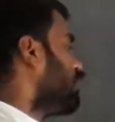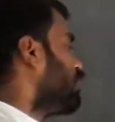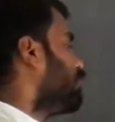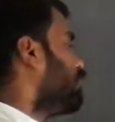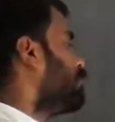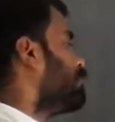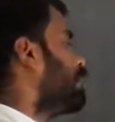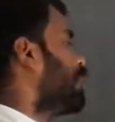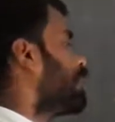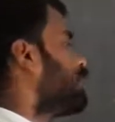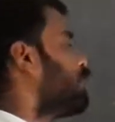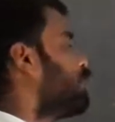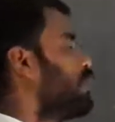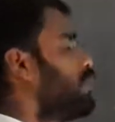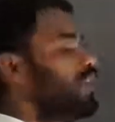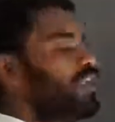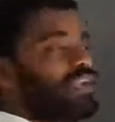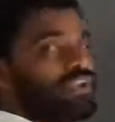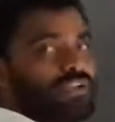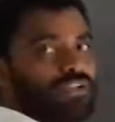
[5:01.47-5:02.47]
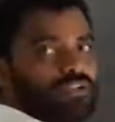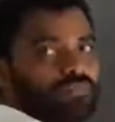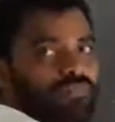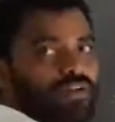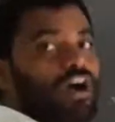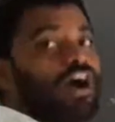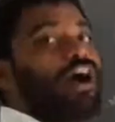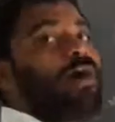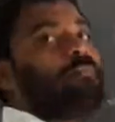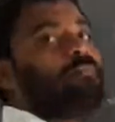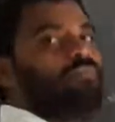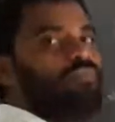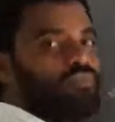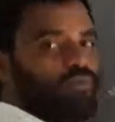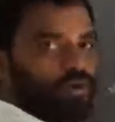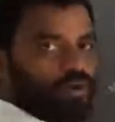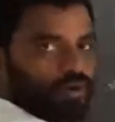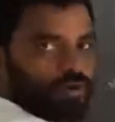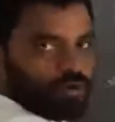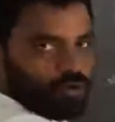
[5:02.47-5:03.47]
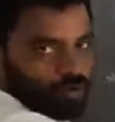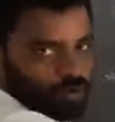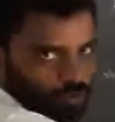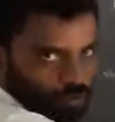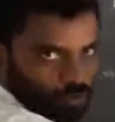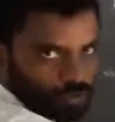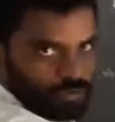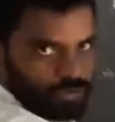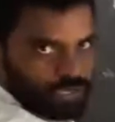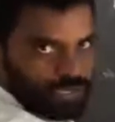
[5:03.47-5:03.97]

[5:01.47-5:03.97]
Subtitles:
particular upward road,